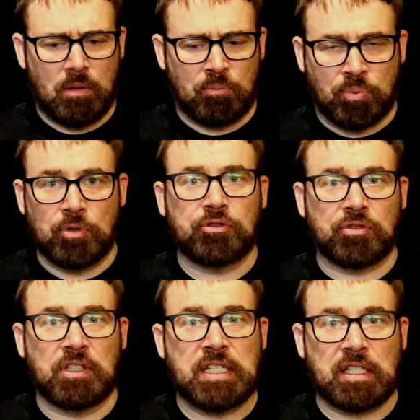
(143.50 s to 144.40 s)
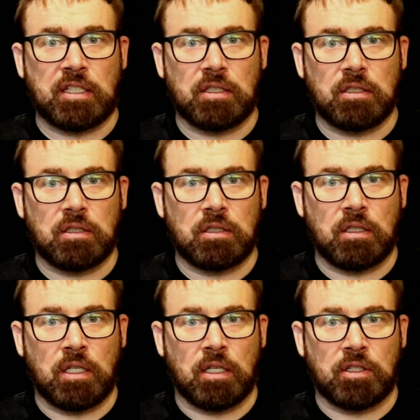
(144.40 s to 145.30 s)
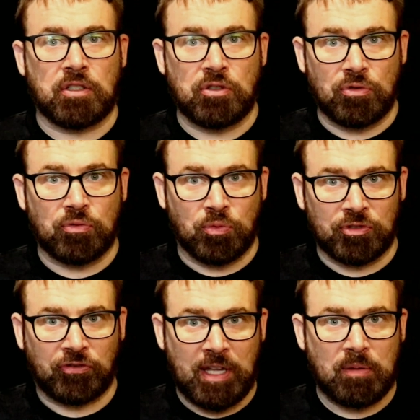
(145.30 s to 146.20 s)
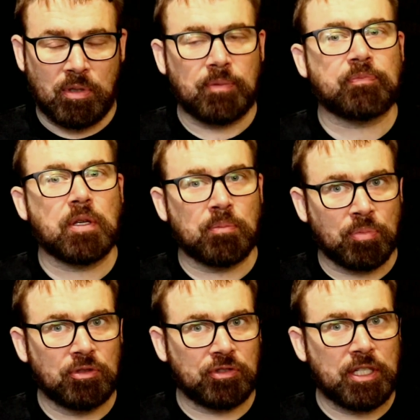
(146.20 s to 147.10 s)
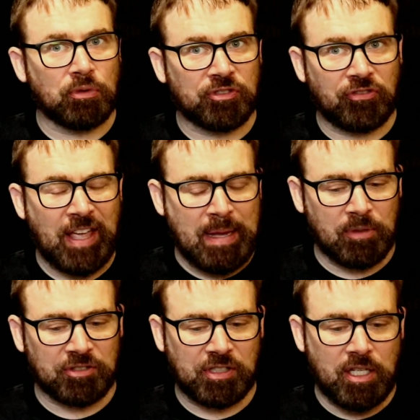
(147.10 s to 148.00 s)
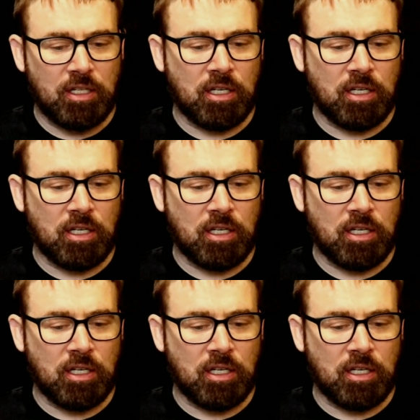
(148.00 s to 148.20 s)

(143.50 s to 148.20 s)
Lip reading: Bruce Lee was famous